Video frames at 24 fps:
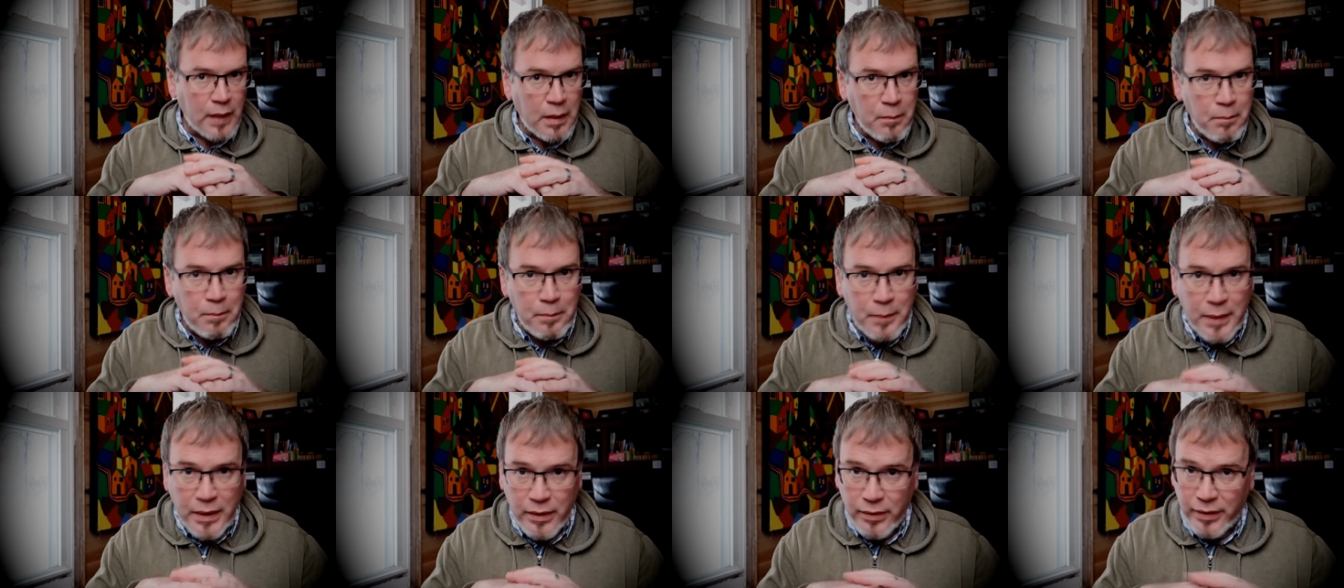
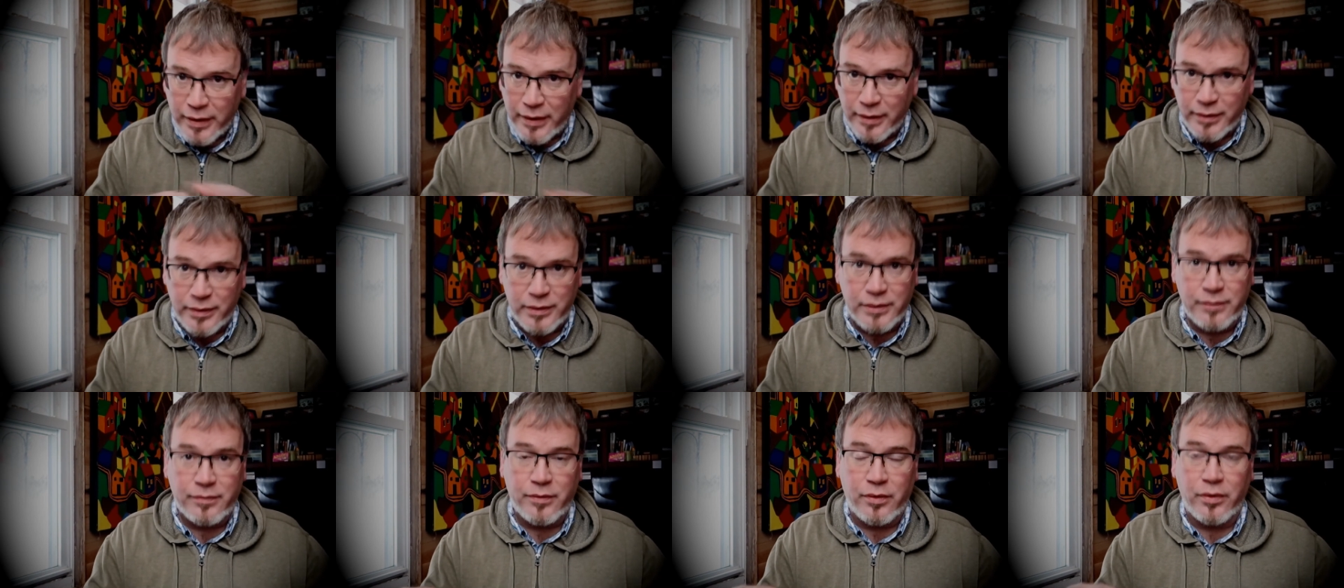
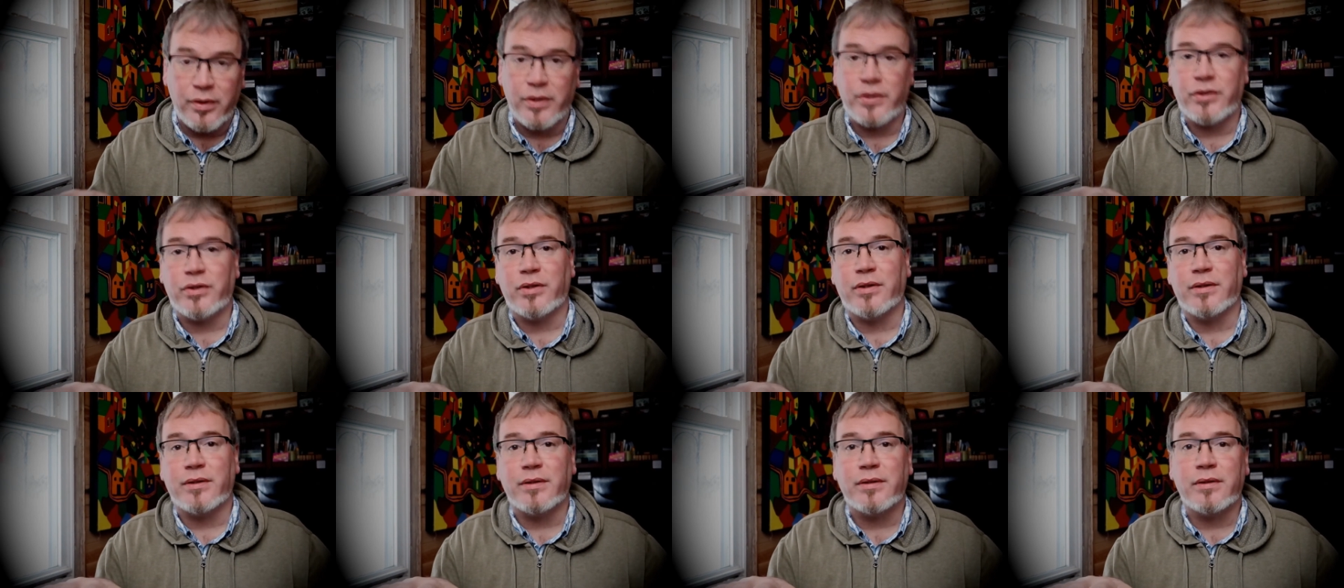Millions of
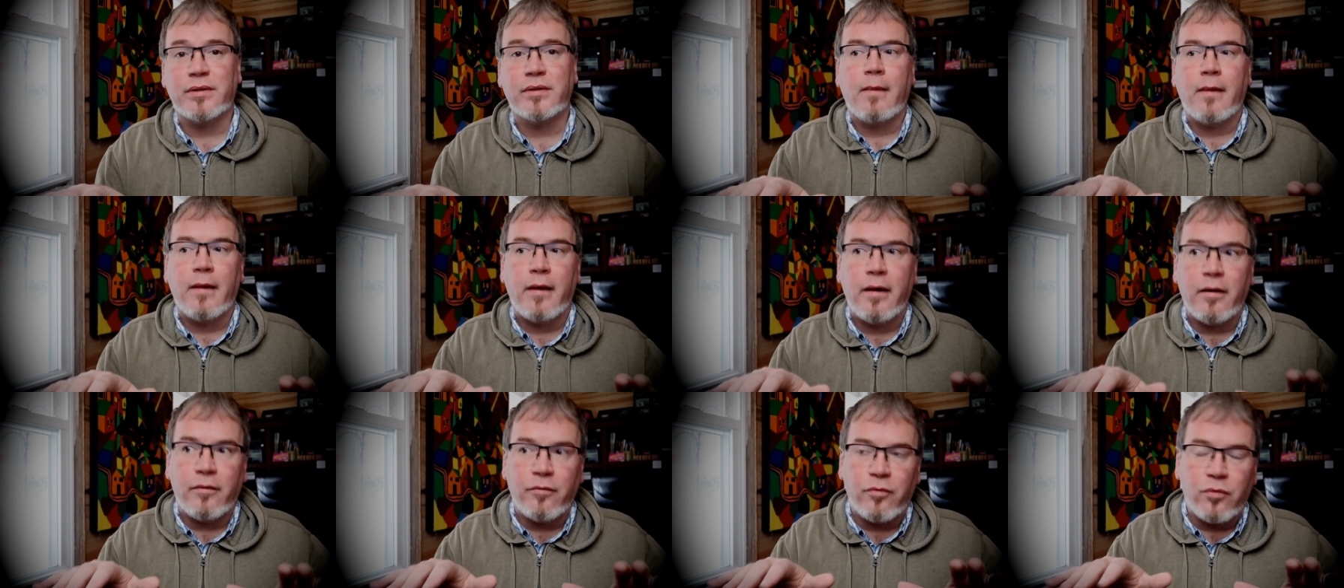Christians
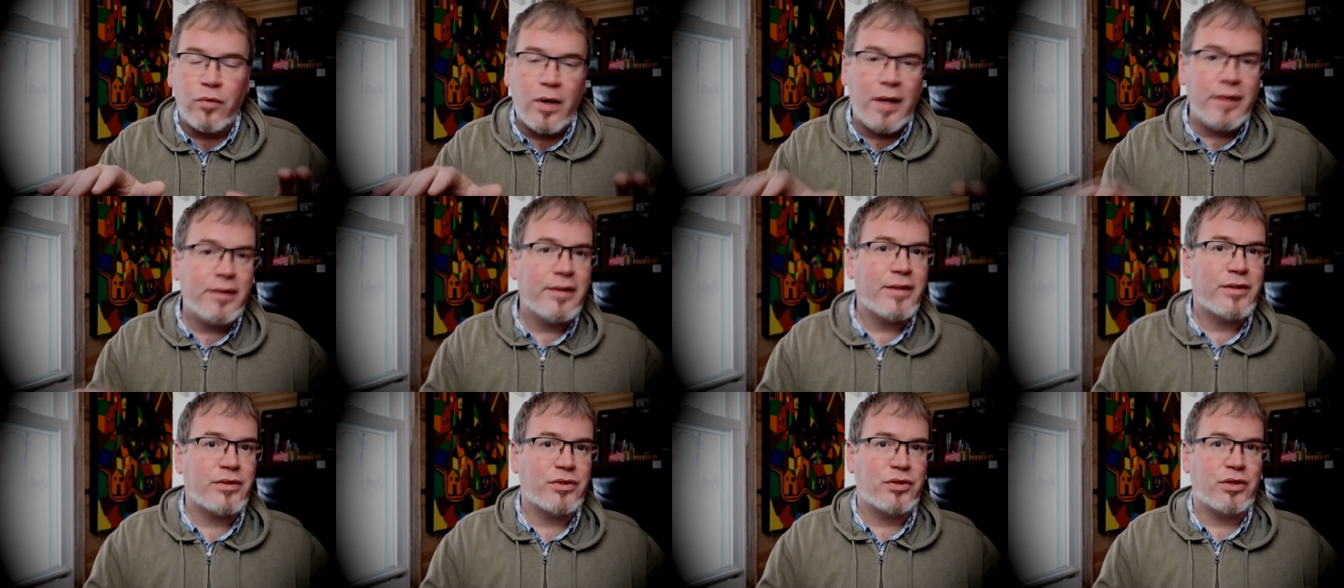have
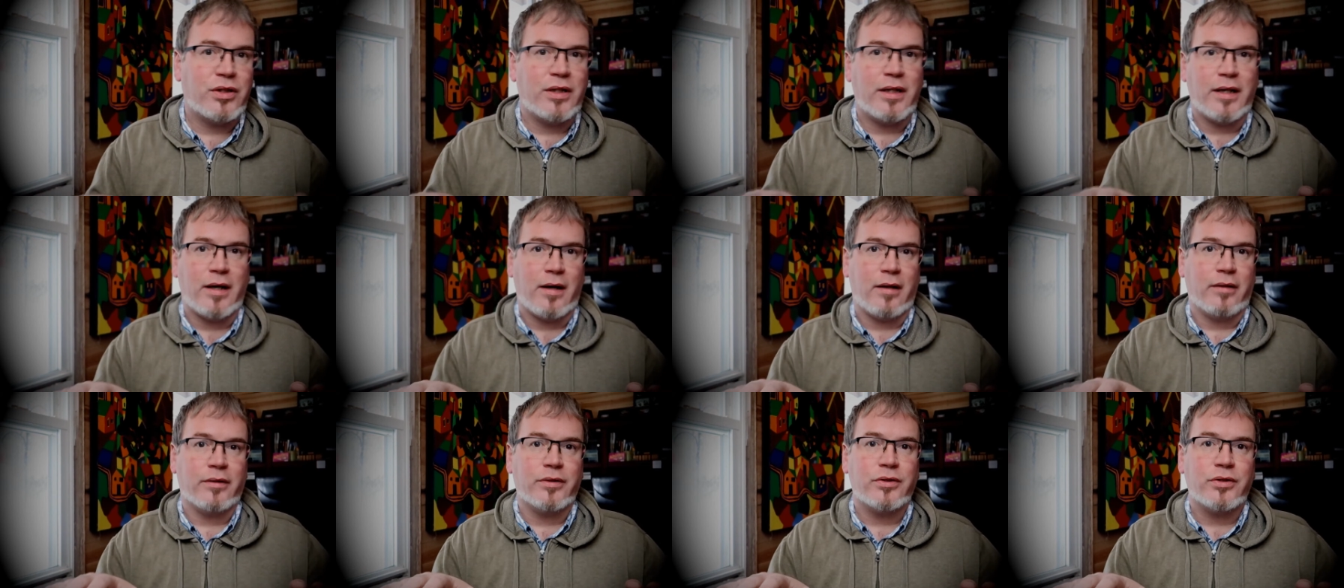read this
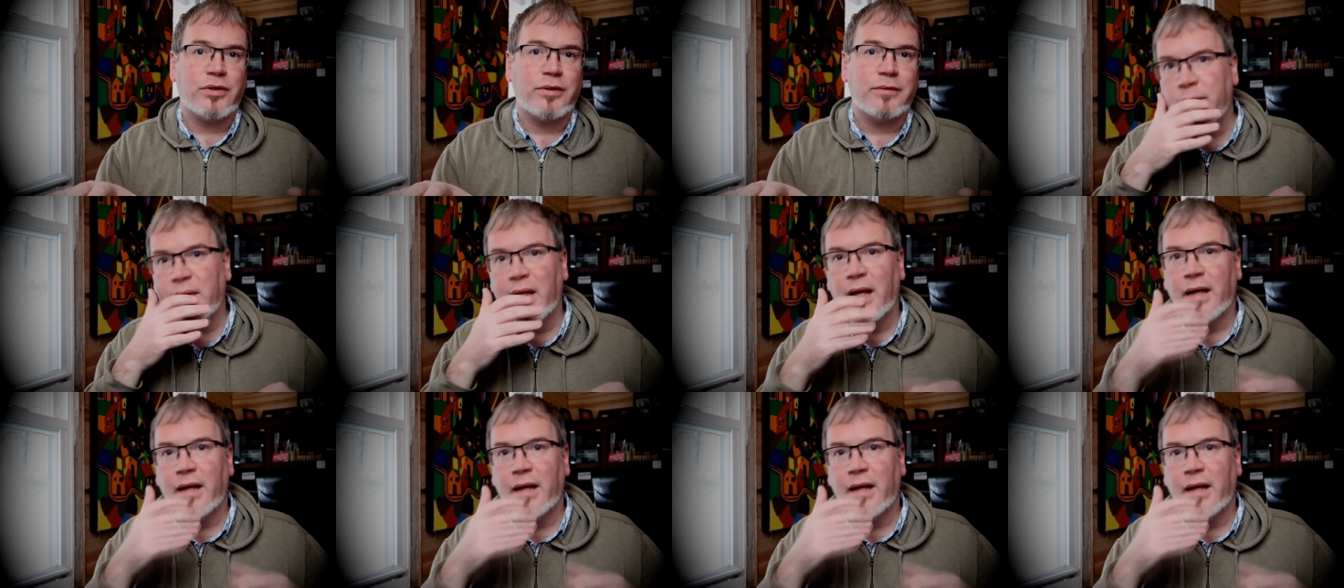genealogy